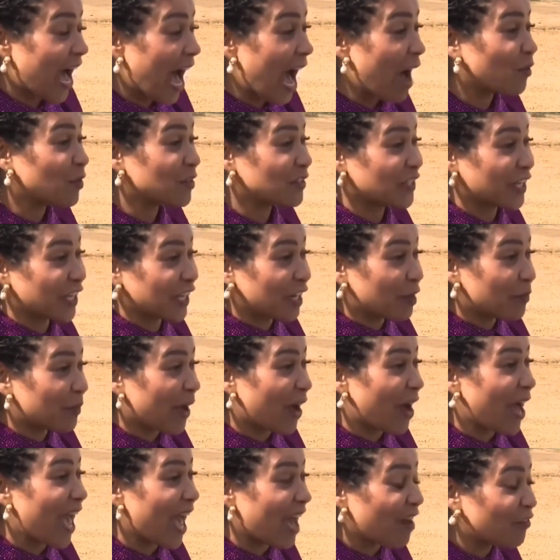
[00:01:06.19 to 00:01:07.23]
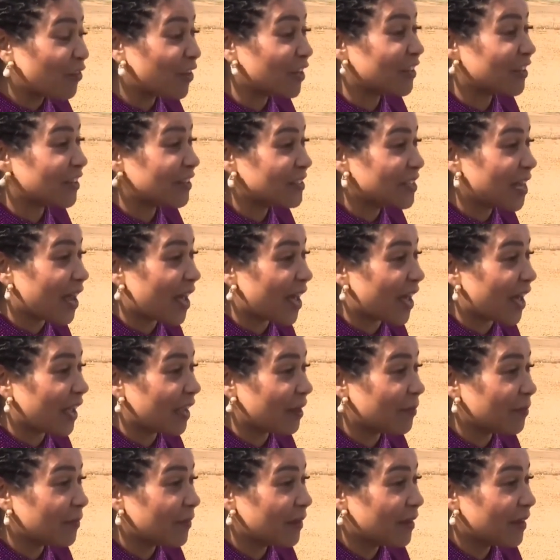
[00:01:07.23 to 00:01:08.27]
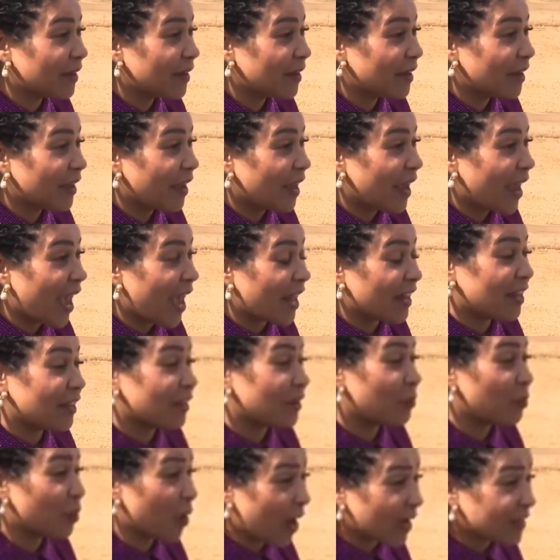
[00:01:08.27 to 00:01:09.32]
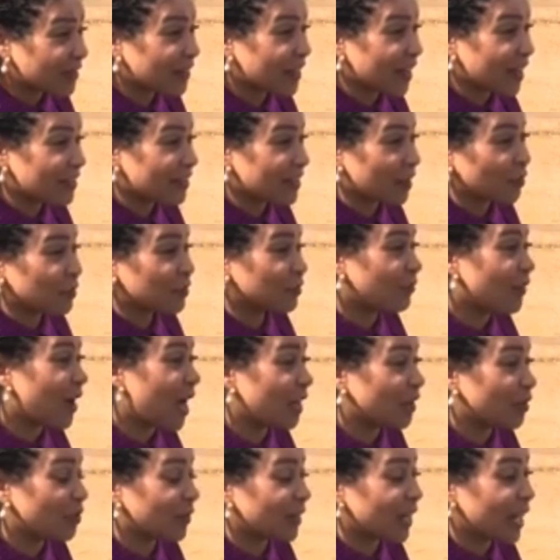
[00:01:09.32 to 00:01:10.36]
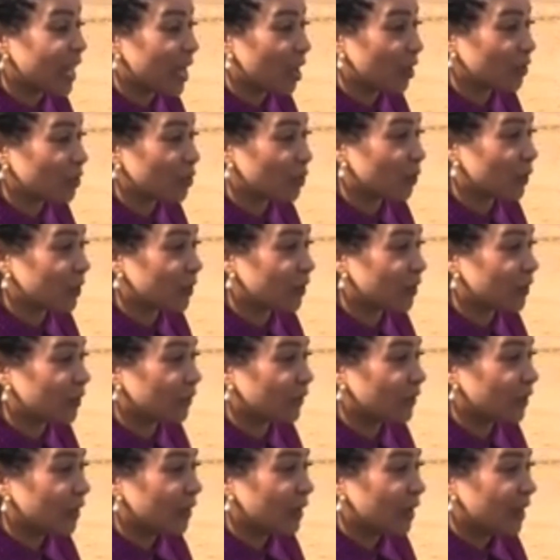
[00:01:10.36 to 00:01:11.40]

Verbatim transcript: I was thinking about having a good time, and in the process, I was following the health orders.